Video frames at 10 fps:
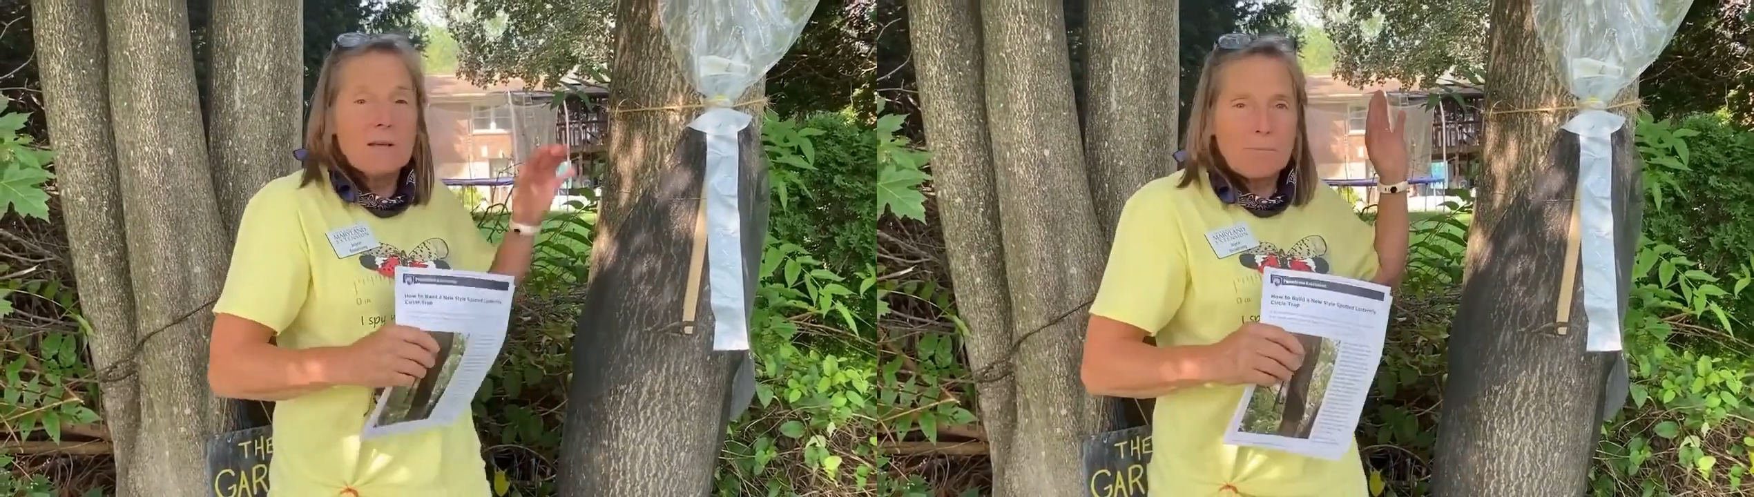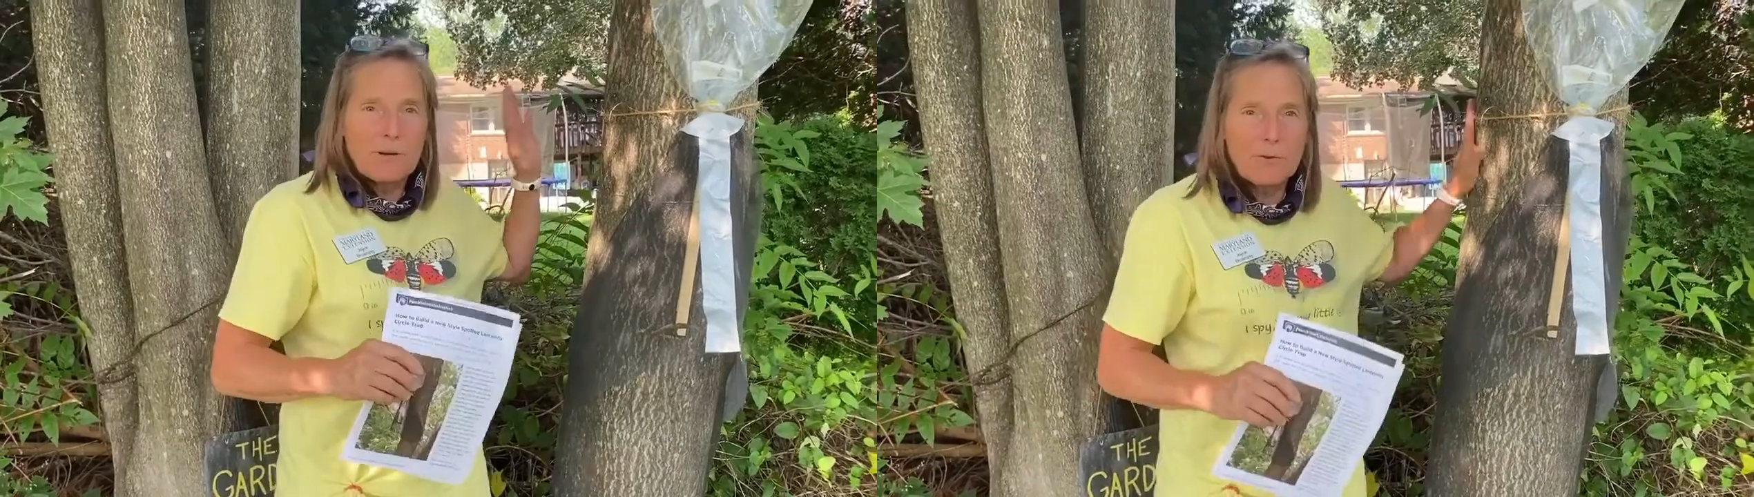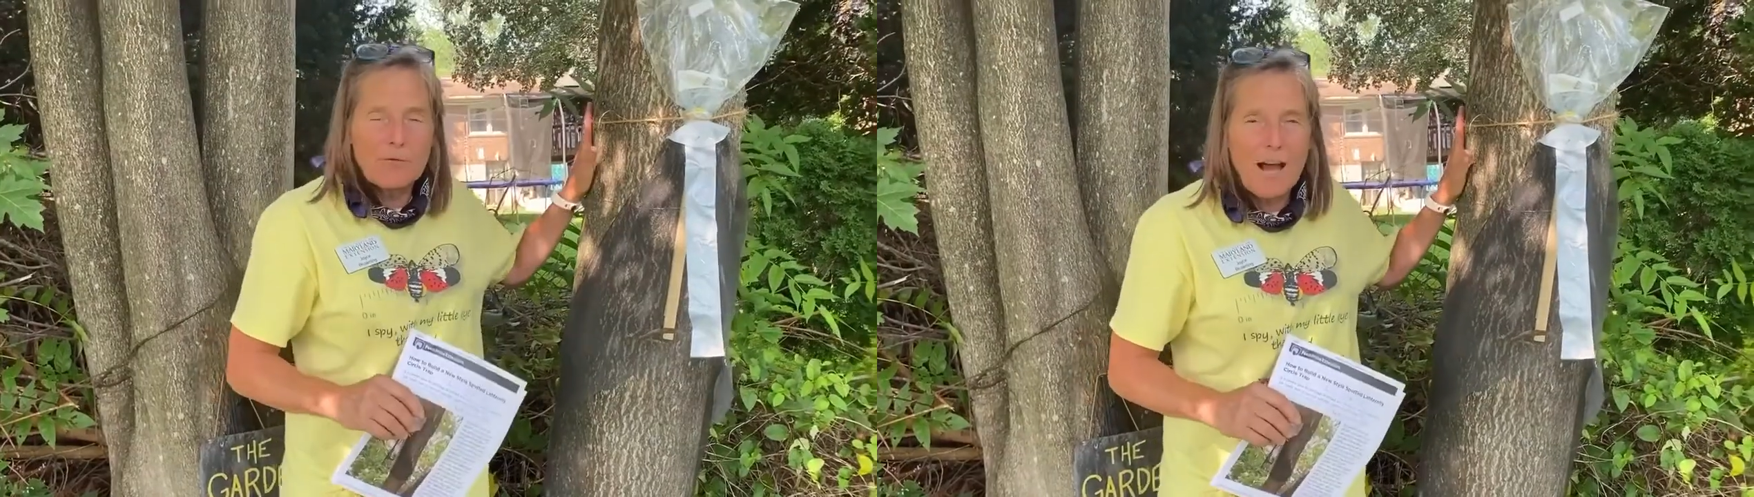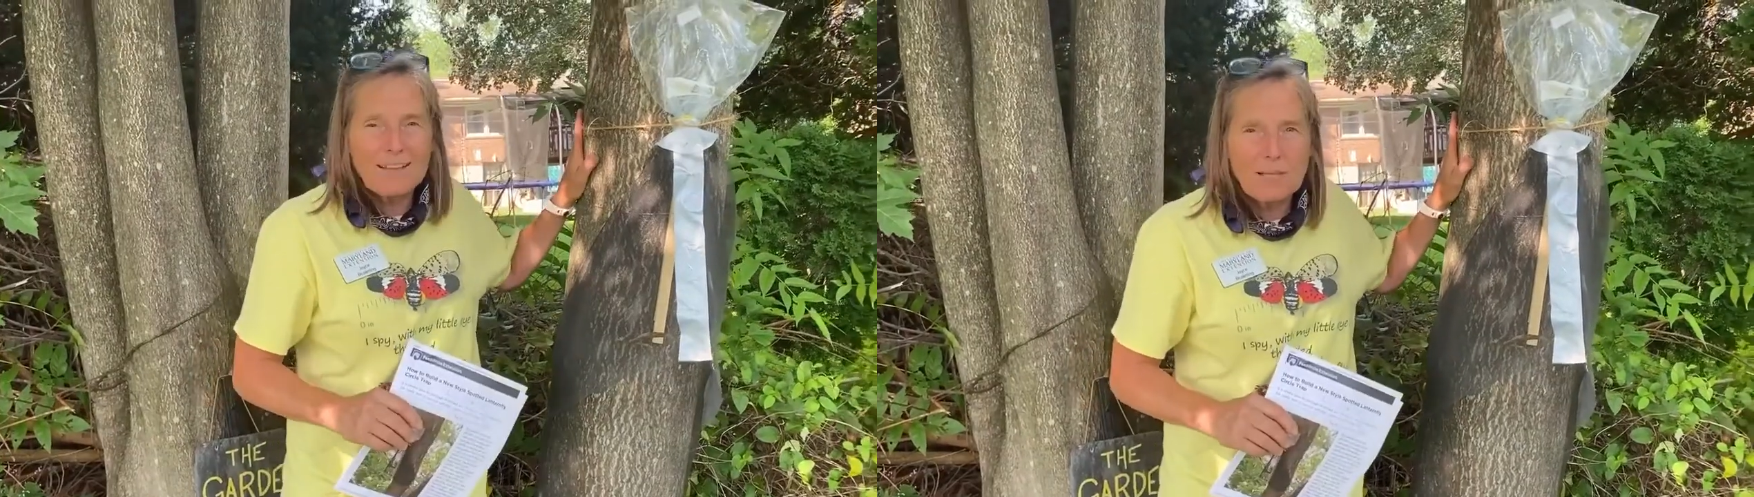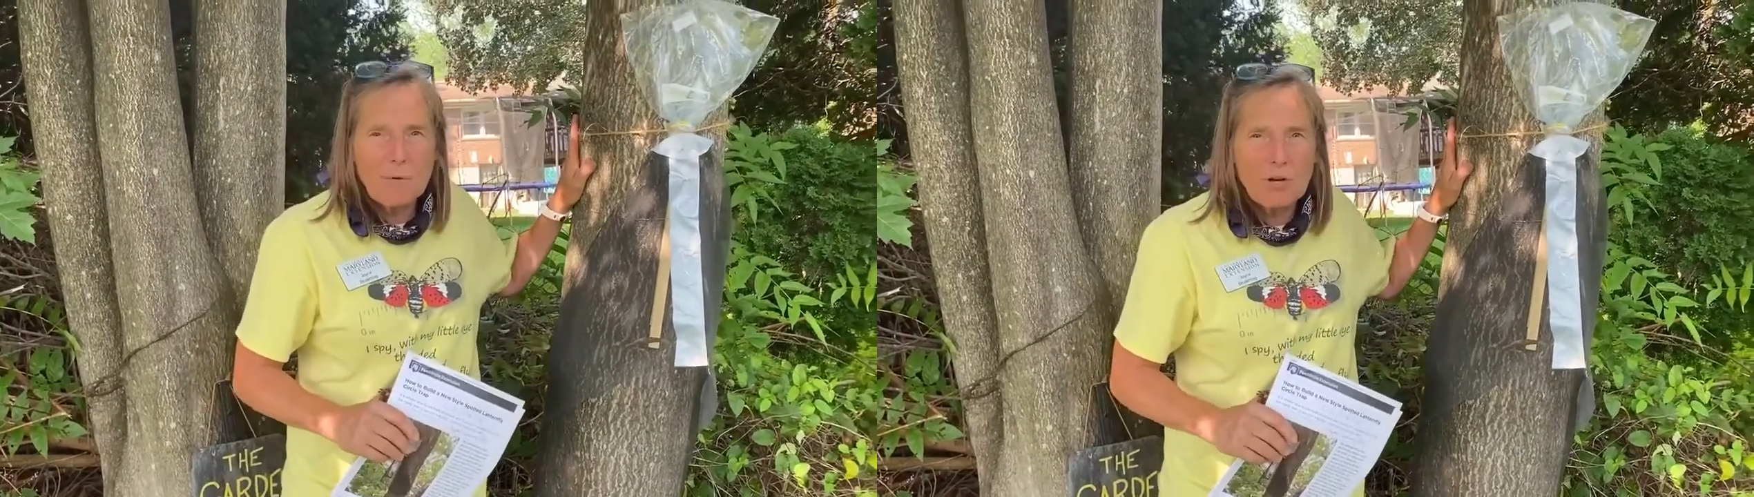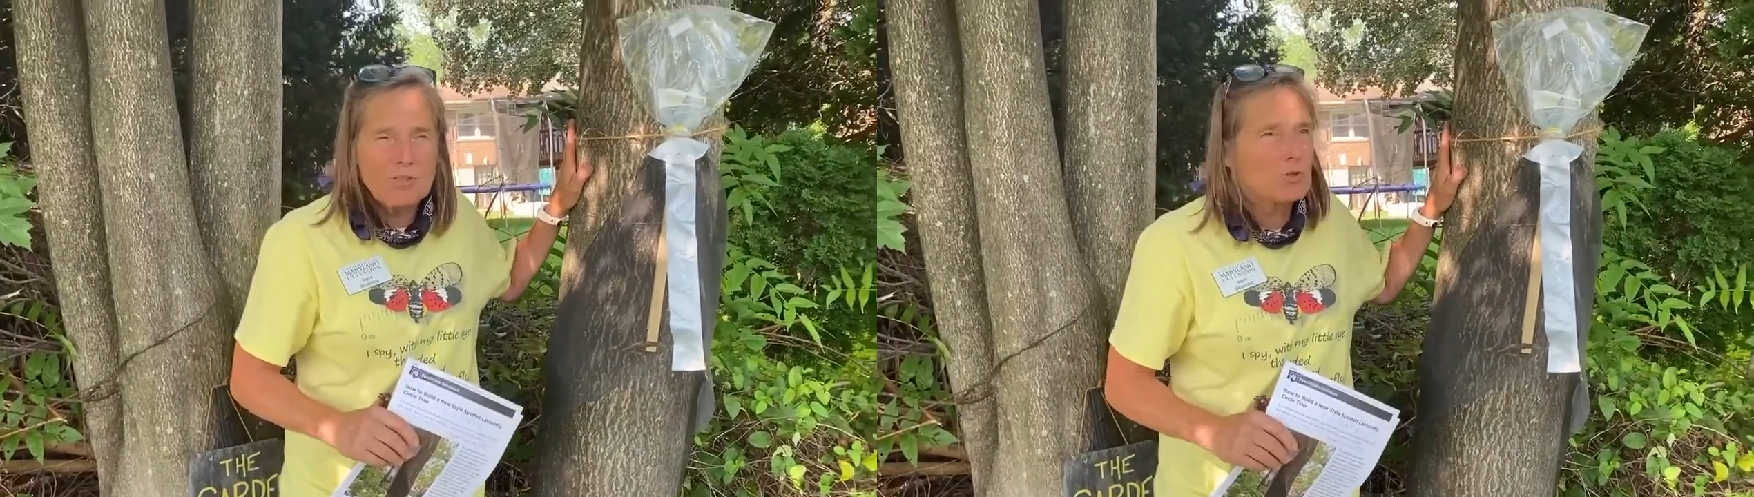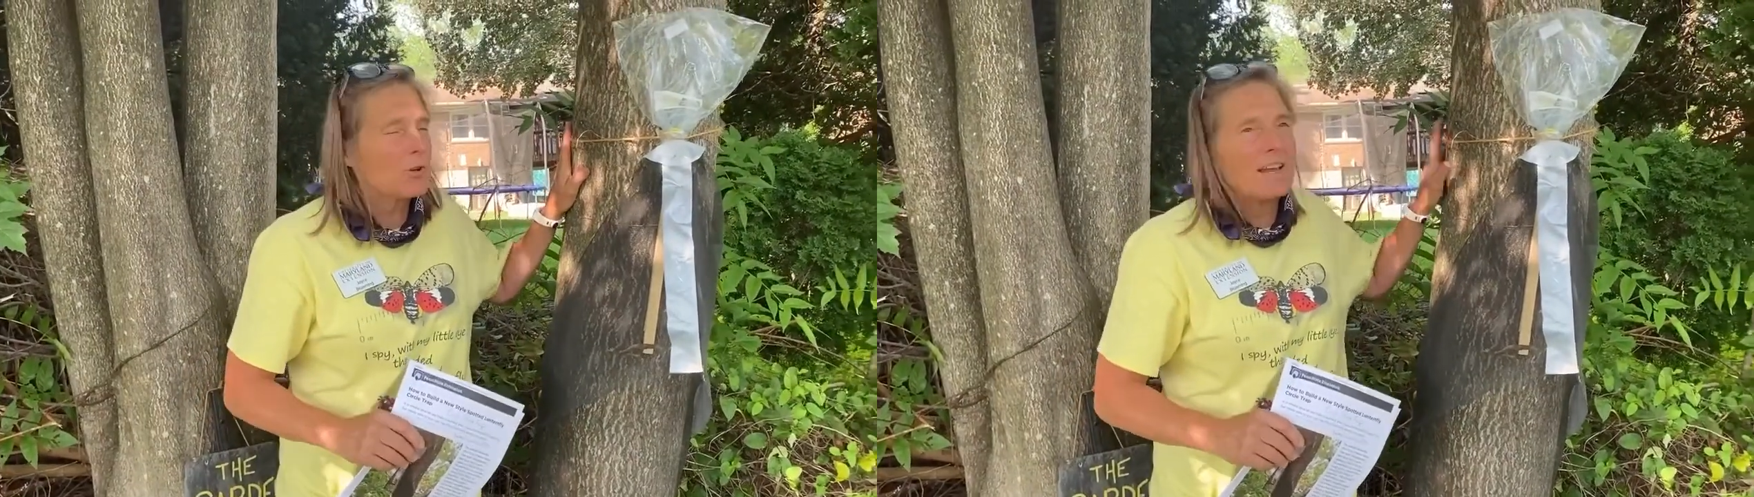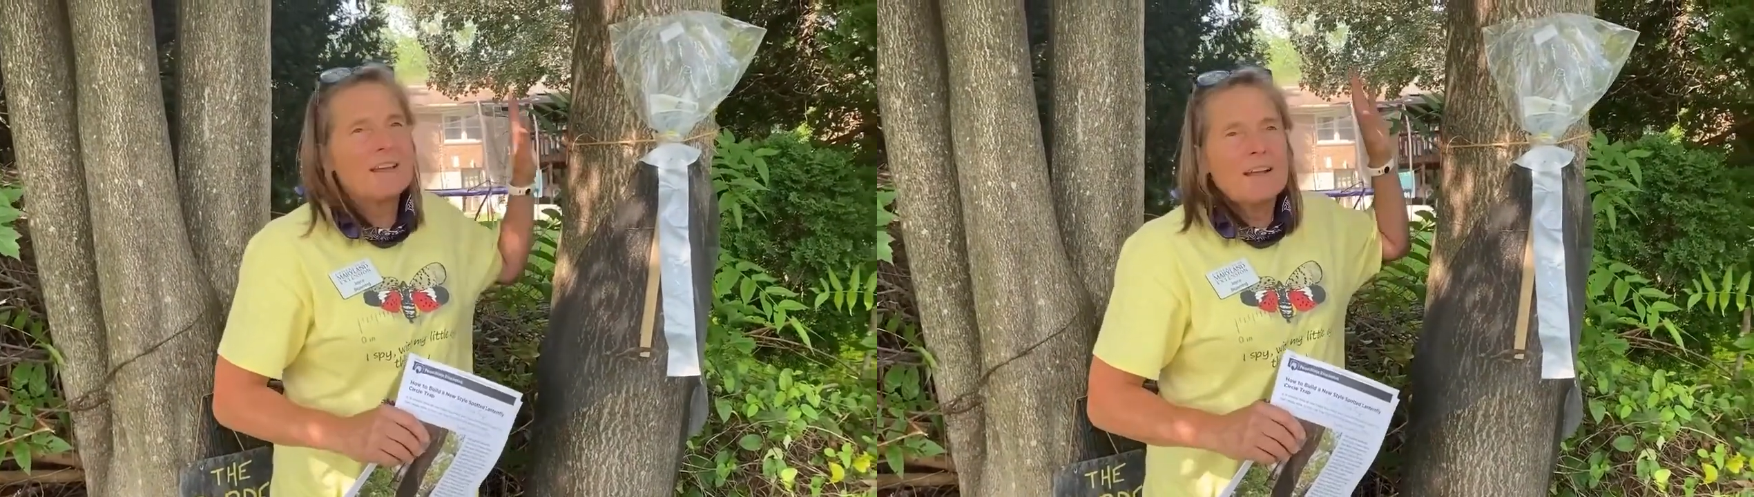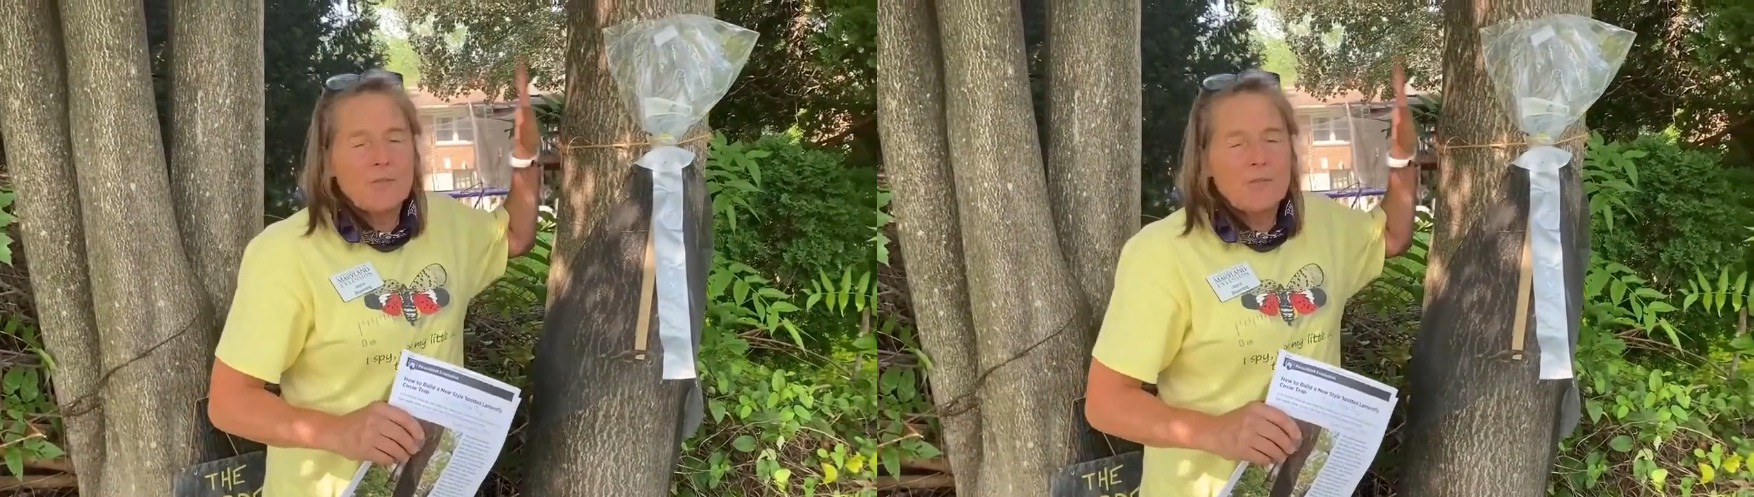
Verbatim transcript: But if you've got them on a tree,